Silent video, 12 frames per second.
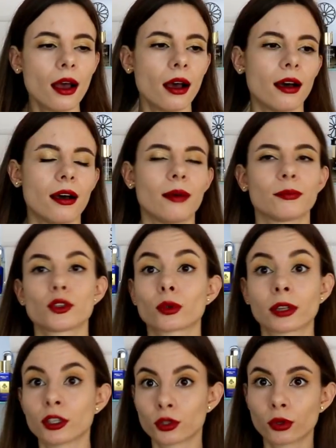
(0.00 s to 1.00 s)

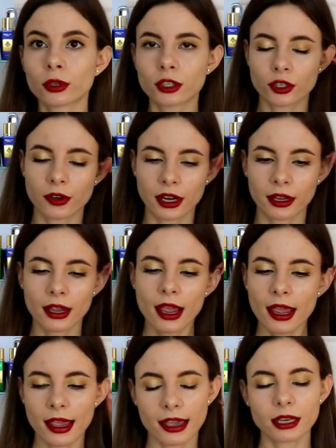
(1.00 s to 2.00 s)
totally torturing
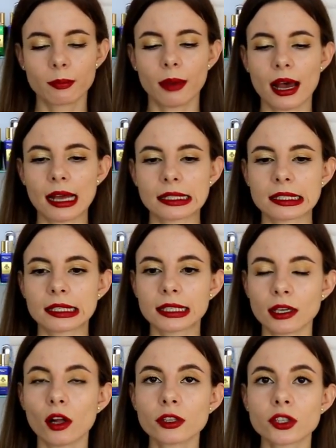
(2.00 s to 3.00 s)
it, but
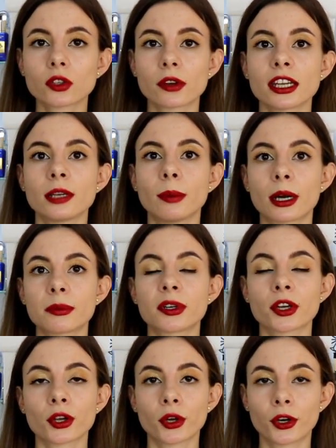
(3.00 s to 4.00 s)
he also created
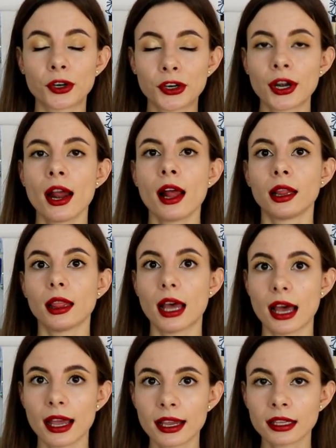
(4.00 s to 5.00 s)
Barbara Her
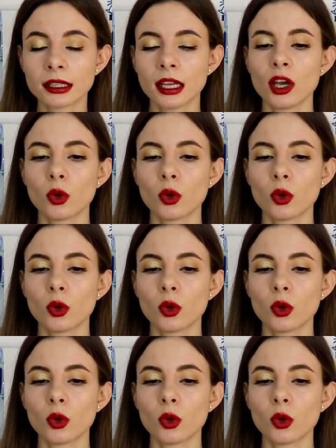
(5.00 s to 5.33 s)
line,